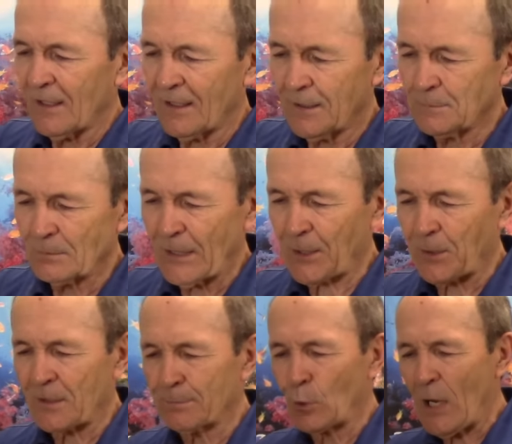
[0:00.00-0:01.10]
I'm
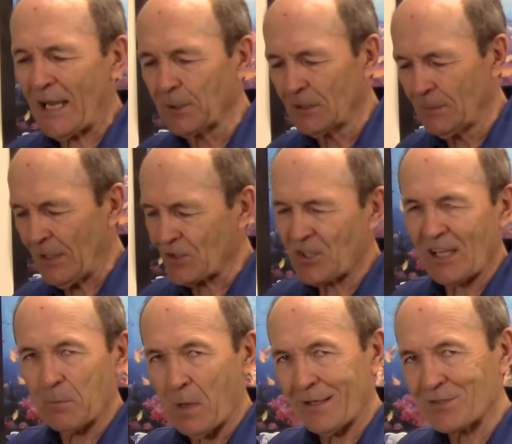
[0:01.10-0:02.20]
going to brag a little bit and say
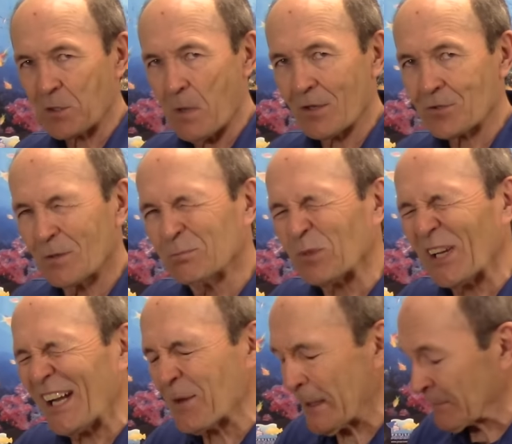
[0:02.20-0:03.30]
that mine's the best. But
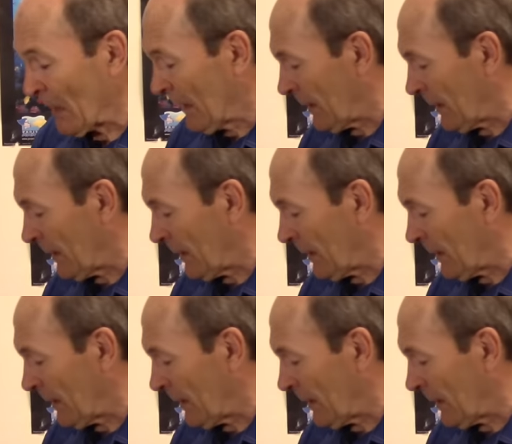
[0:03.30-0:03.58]
anyway,